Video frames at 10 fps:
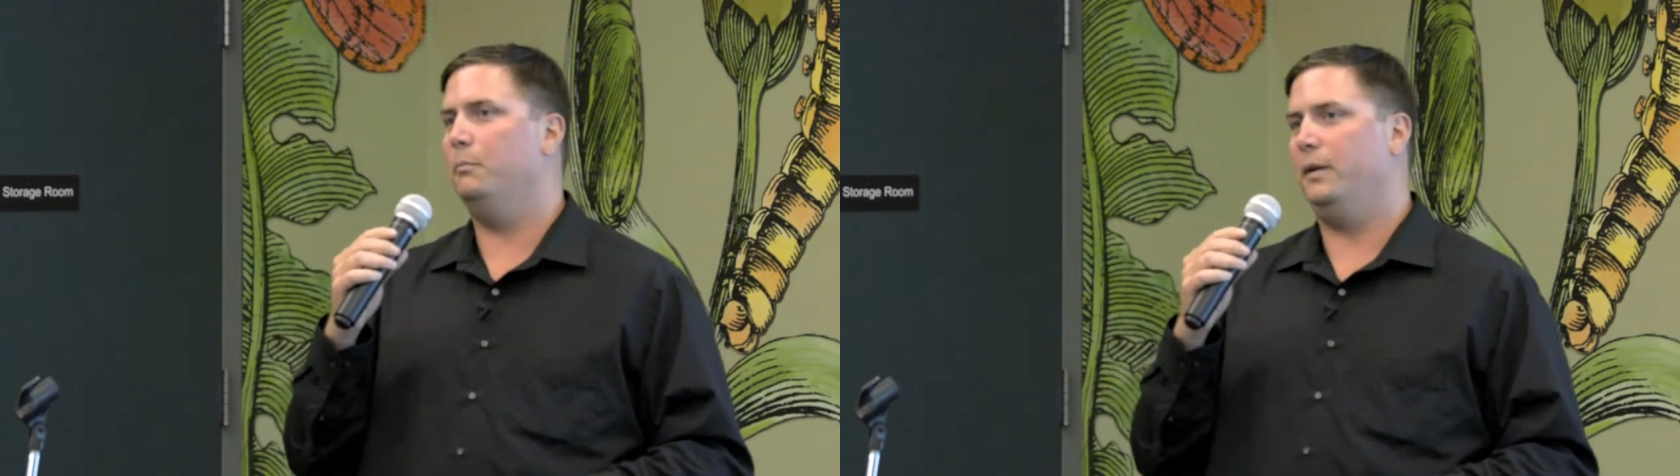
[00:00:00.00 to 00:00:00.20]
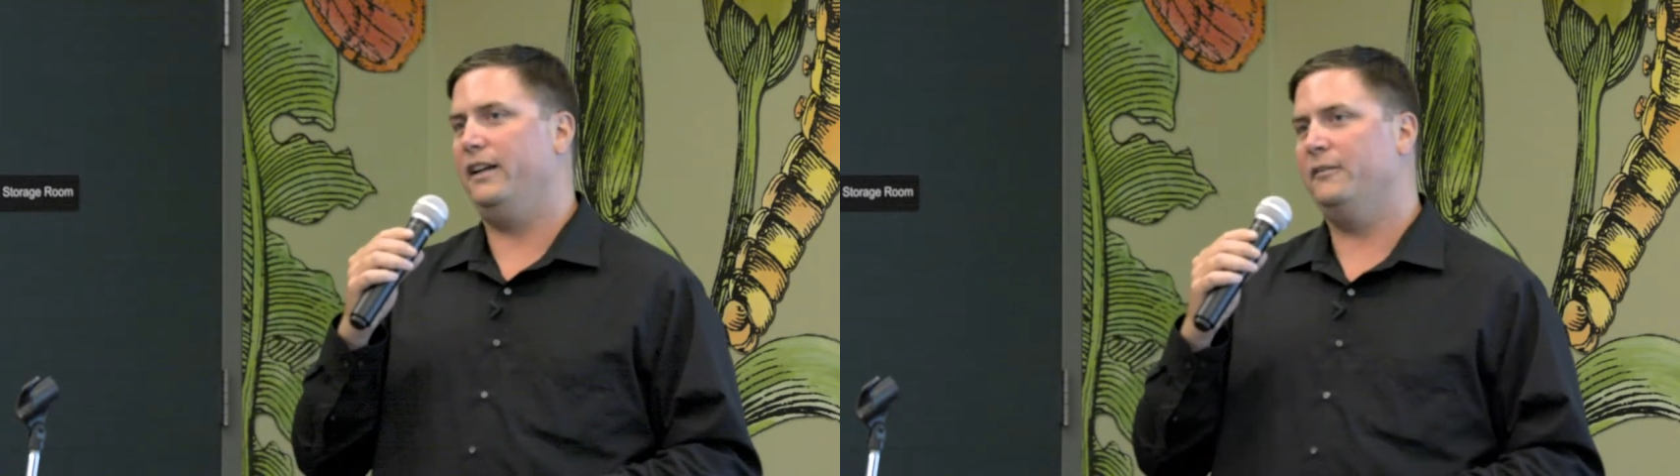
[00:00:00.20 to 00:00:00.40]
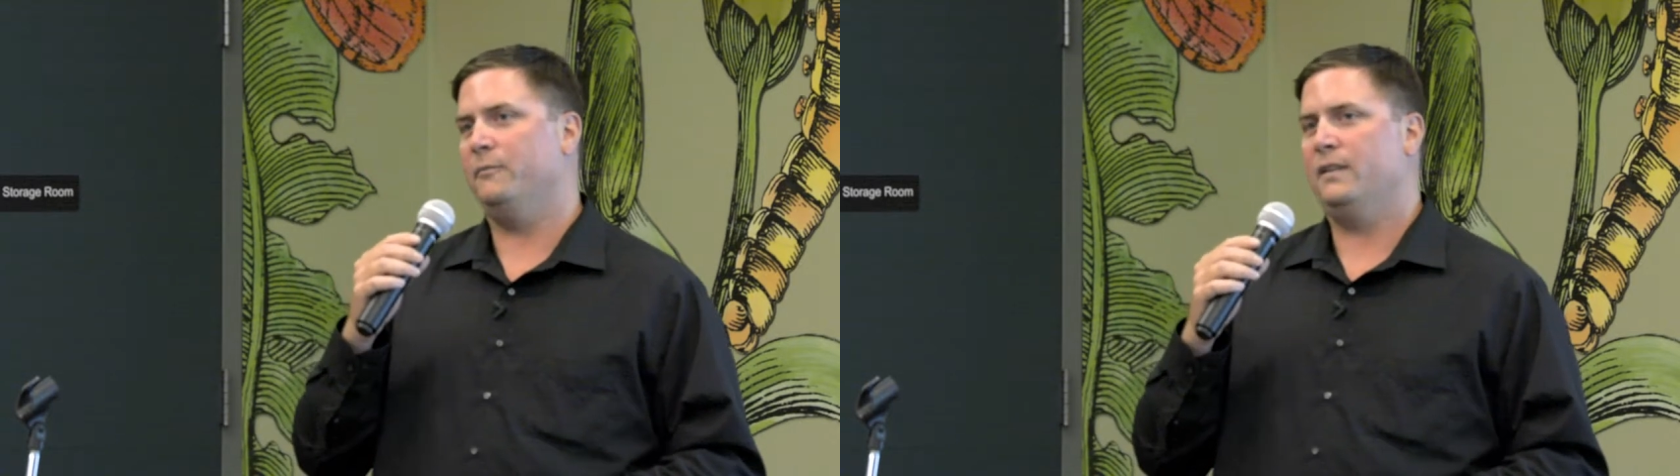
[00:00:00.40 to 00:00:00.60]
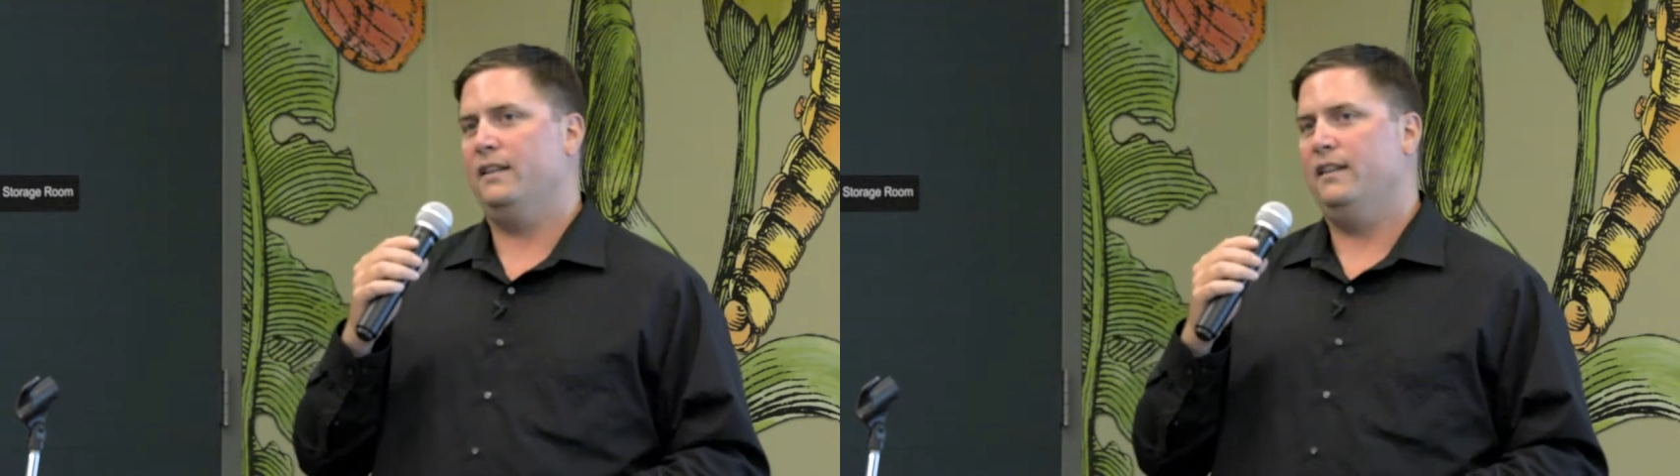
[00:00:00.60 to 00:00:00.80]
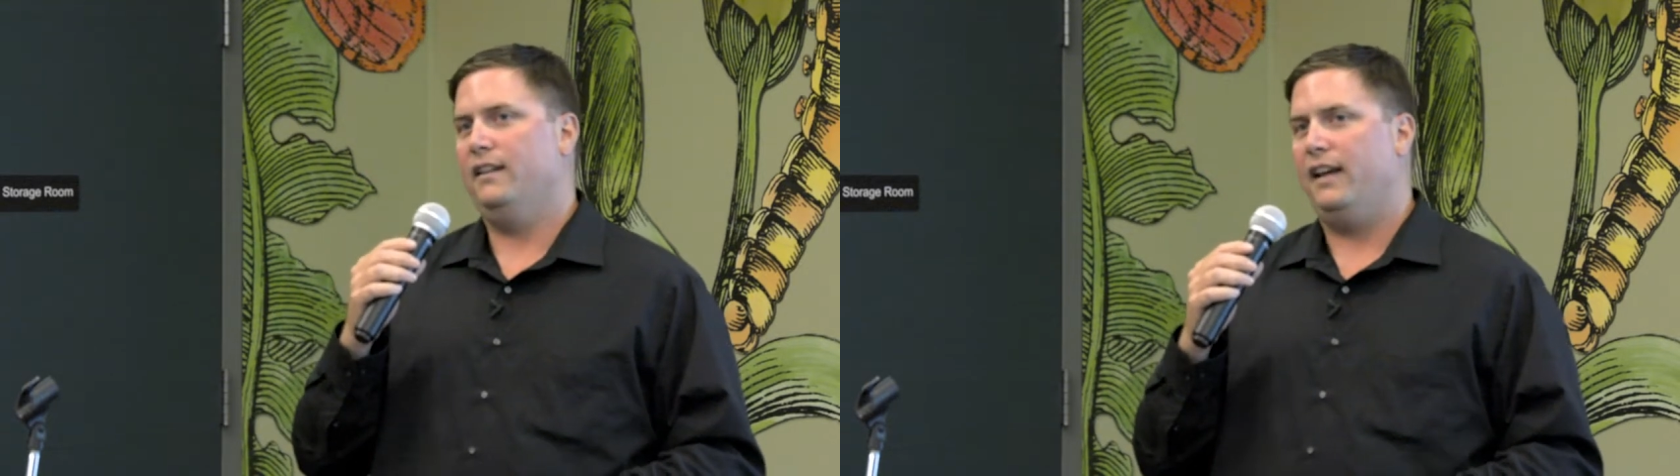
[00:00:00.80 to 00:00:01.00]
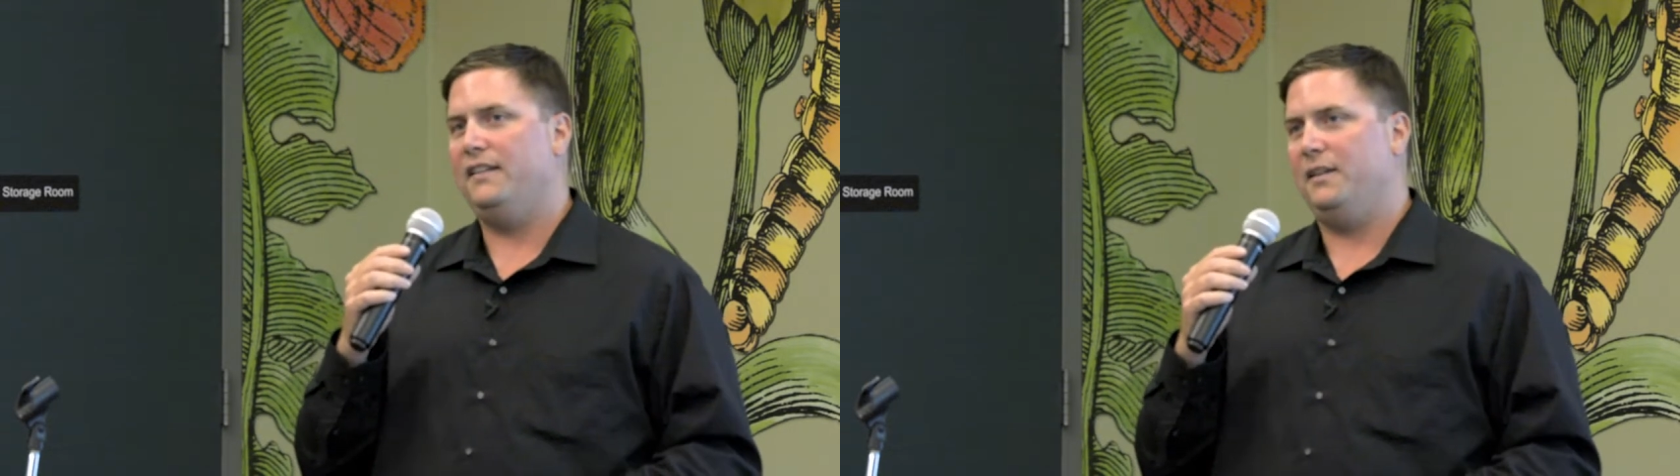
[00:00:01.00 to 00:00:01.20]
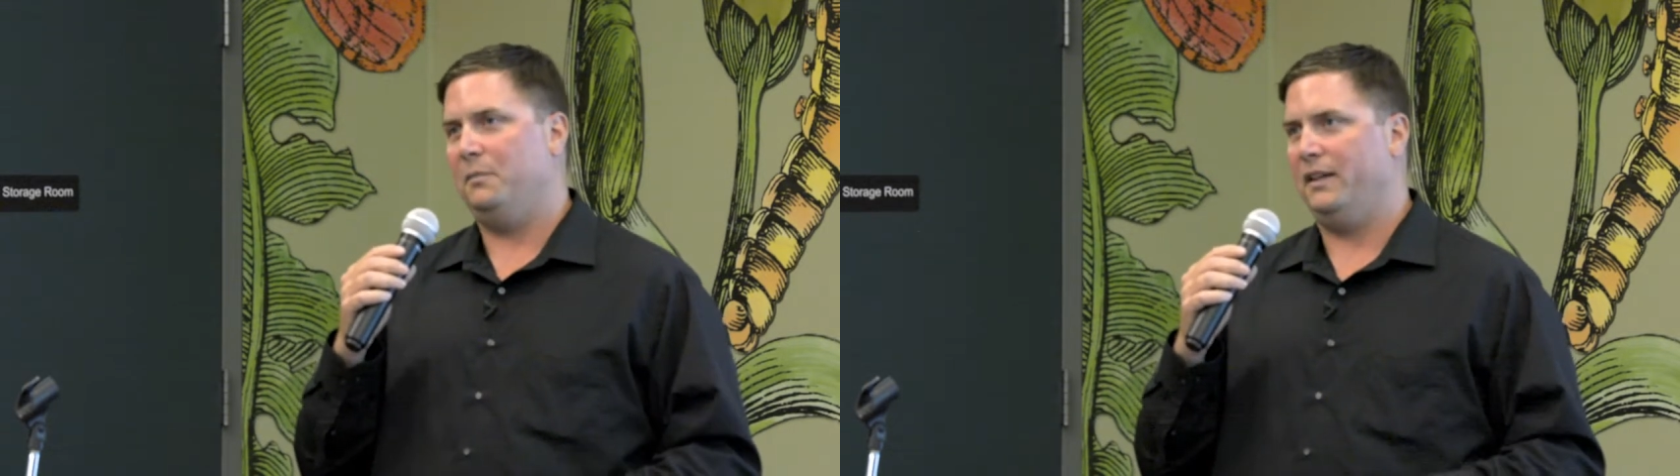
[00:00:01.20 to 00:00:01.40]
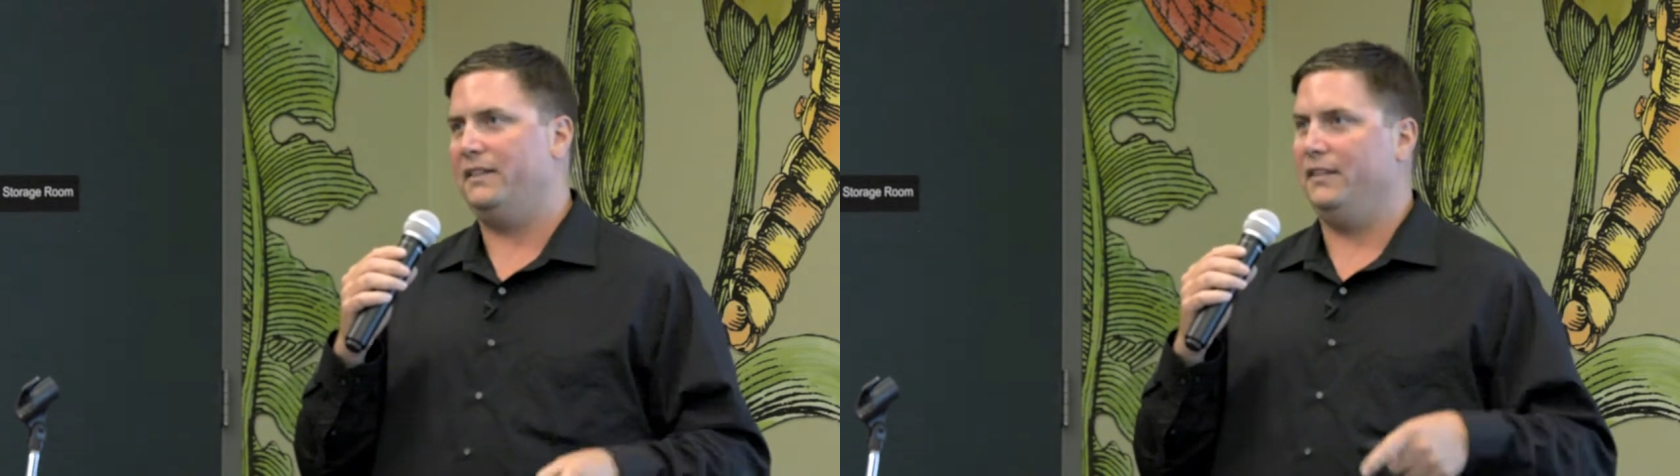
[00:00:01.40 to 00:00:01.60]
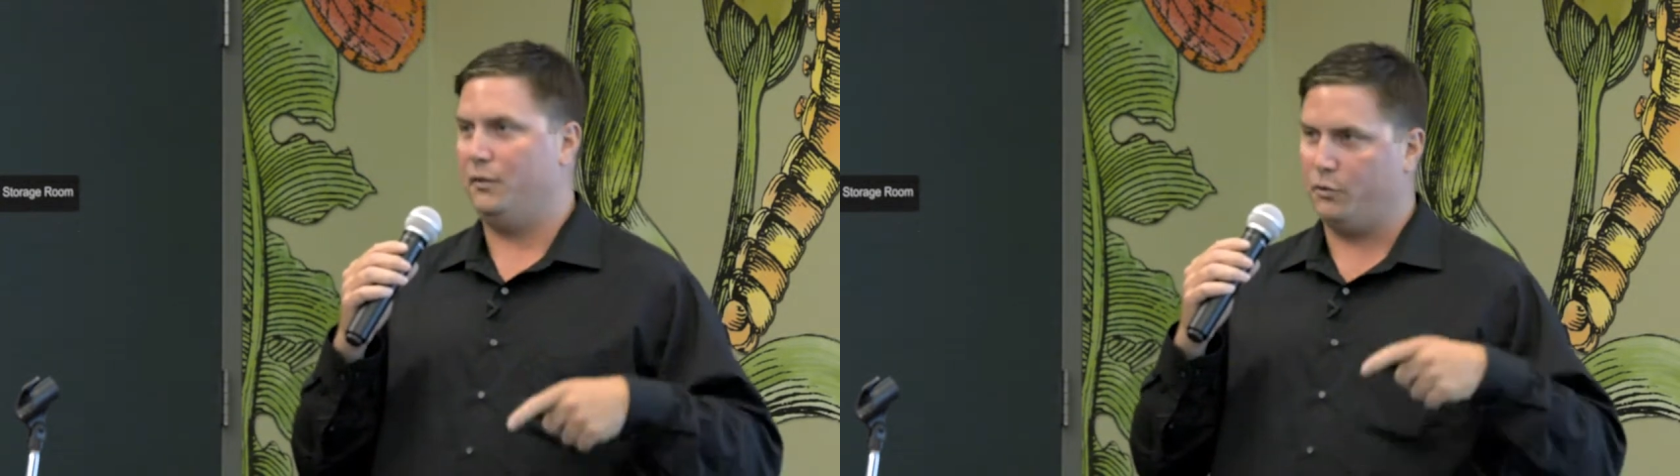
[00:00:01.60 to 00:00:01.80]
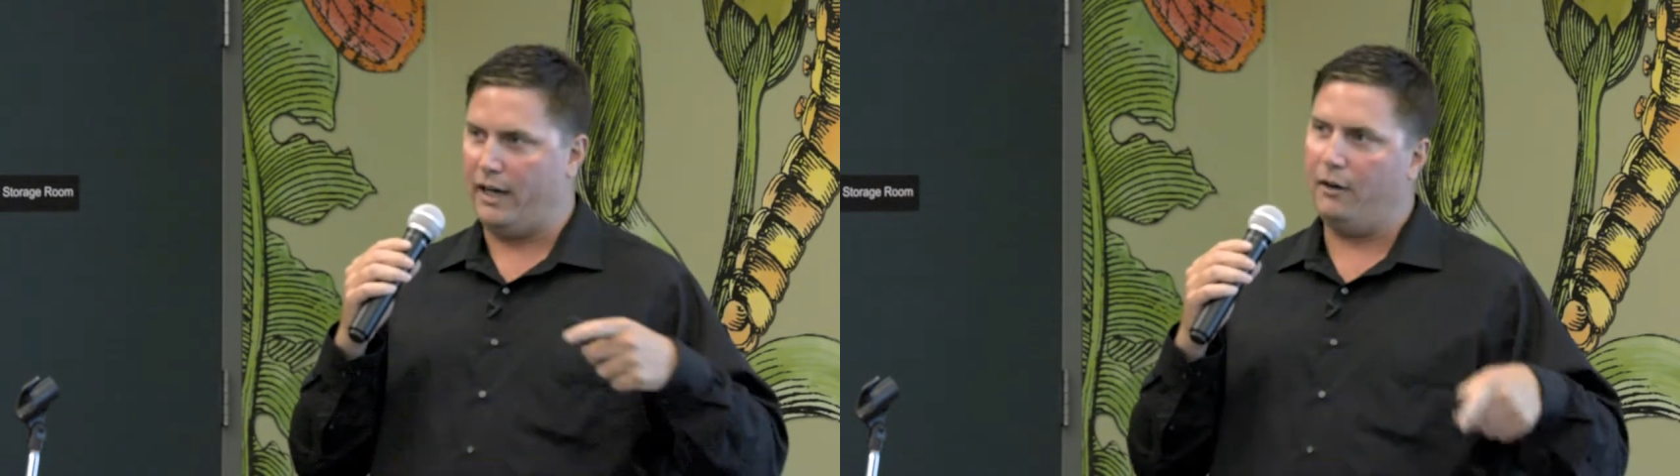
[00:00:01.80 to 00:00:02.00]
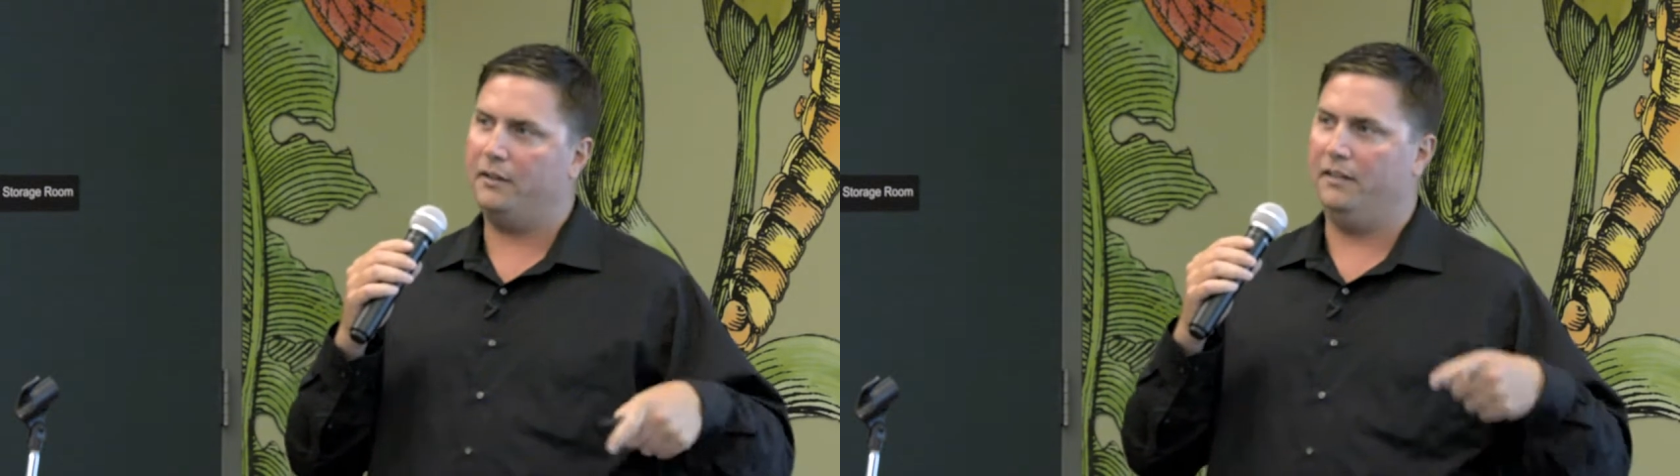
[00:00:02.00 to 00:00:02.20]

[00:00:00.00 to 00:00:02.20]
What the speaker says: But it seems like these drought